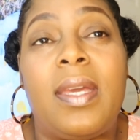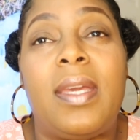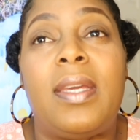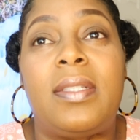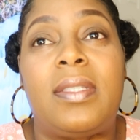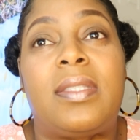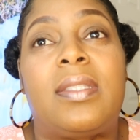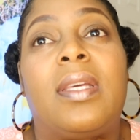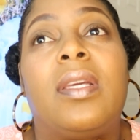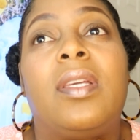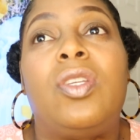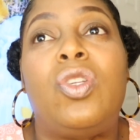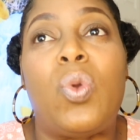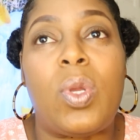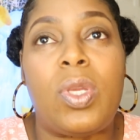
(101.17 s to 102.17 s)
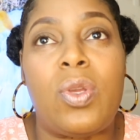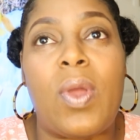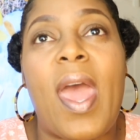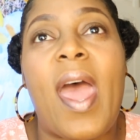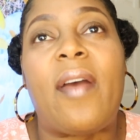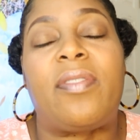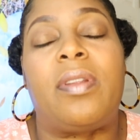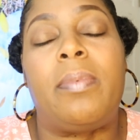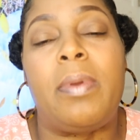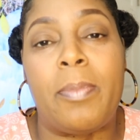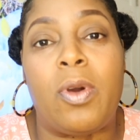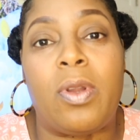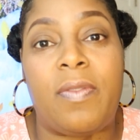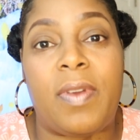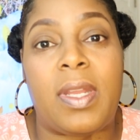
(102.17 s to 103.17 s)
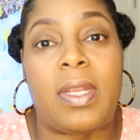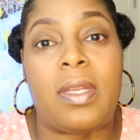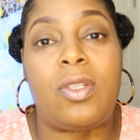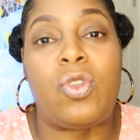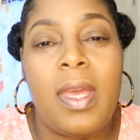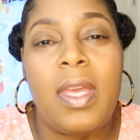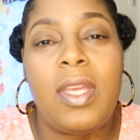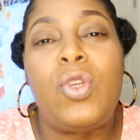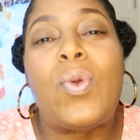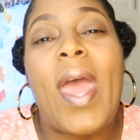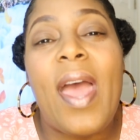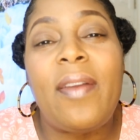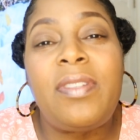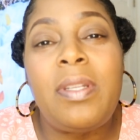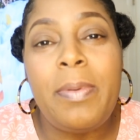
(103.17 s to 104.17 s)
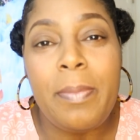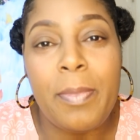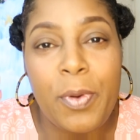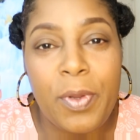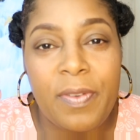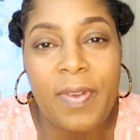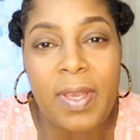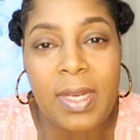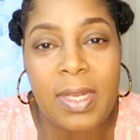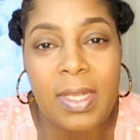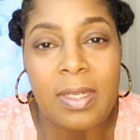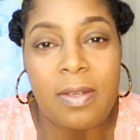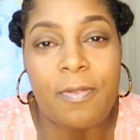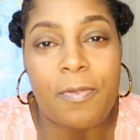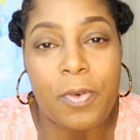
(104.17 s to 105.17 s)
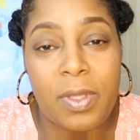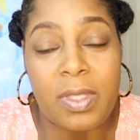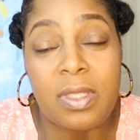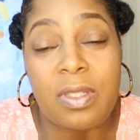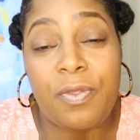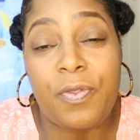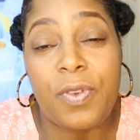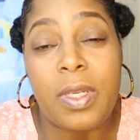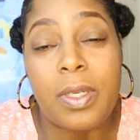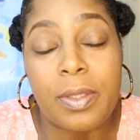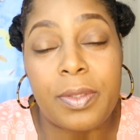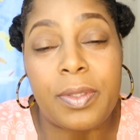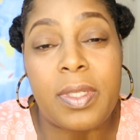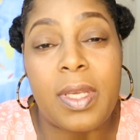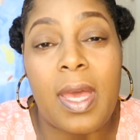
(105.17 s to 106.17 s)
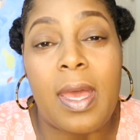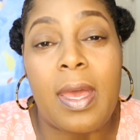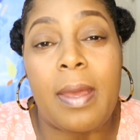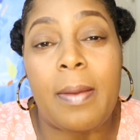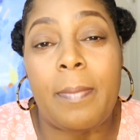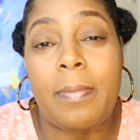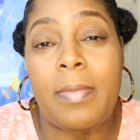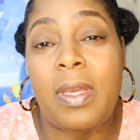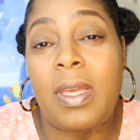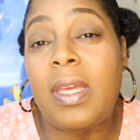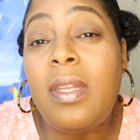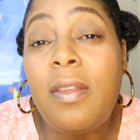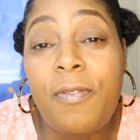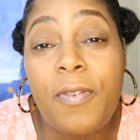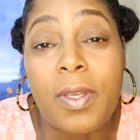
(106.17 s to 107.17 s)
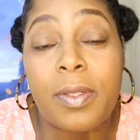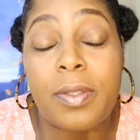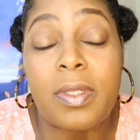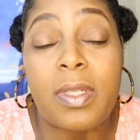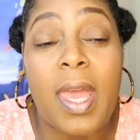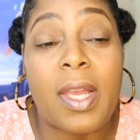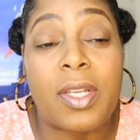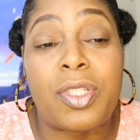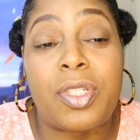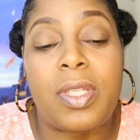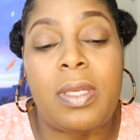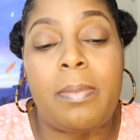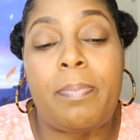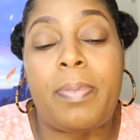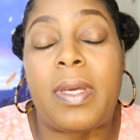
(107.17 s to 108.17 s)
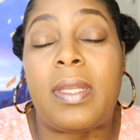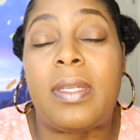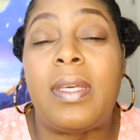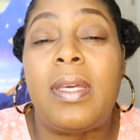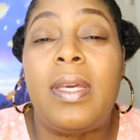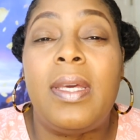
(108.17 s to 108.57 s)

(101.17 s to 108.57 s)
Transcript: It's you you have to be motivated you have to be motivated for this field um, any field actually but